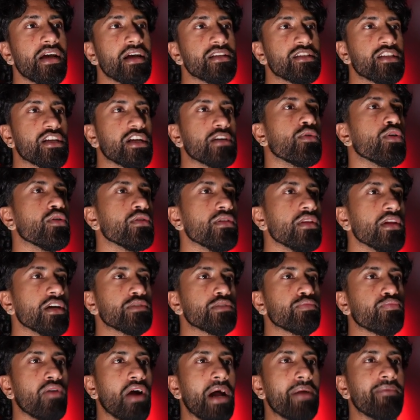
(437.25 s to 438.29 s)
Turbo looks
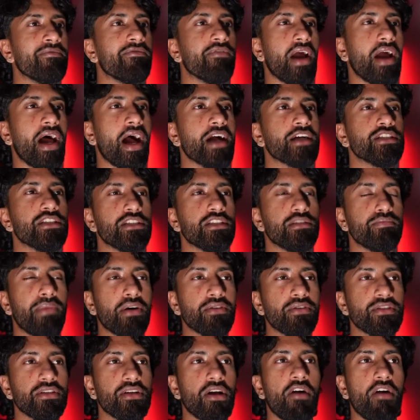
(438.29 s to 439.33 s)
prime for actions,
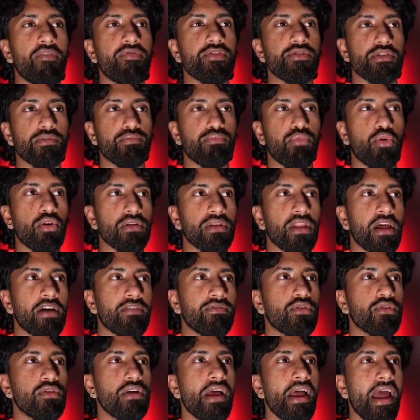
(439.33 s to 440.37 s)
bouncing off the support
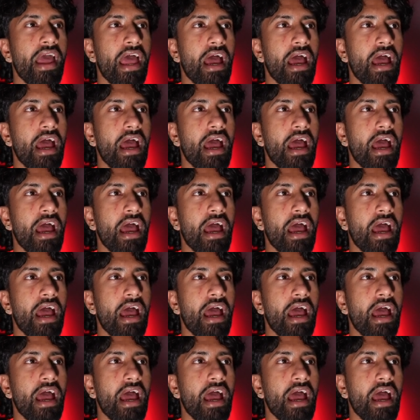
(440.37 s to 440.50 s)
level,